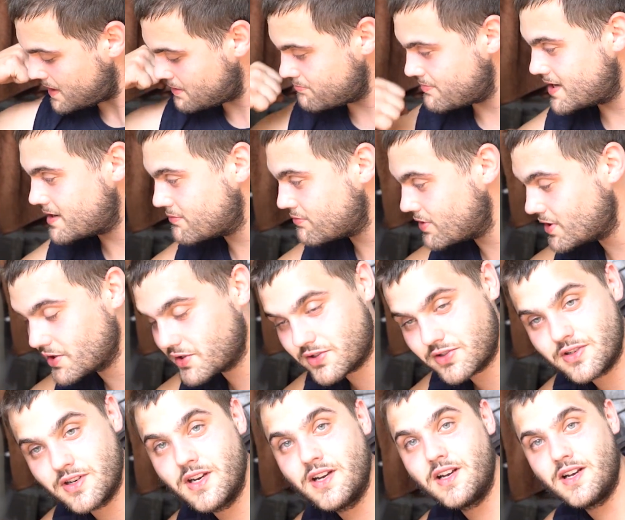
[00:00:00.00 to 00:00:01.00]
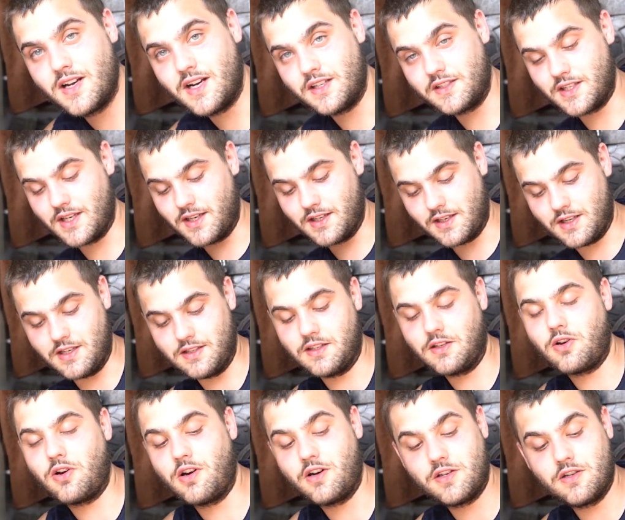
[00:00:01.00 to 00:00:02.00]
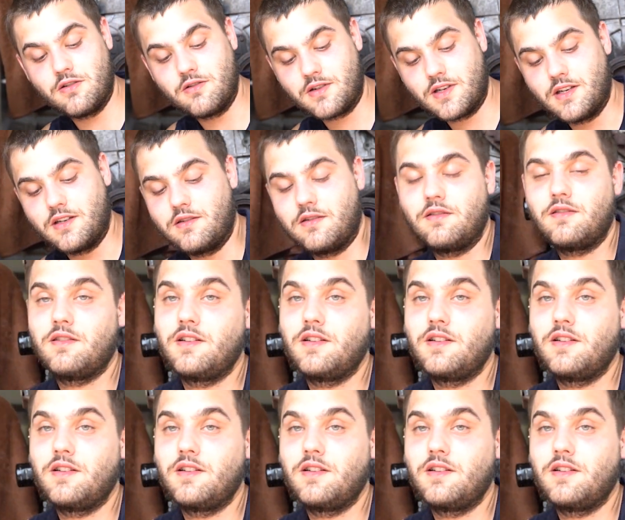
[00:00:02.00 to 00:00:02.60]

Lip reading: Big Rish. I just gotta hit the cardio again.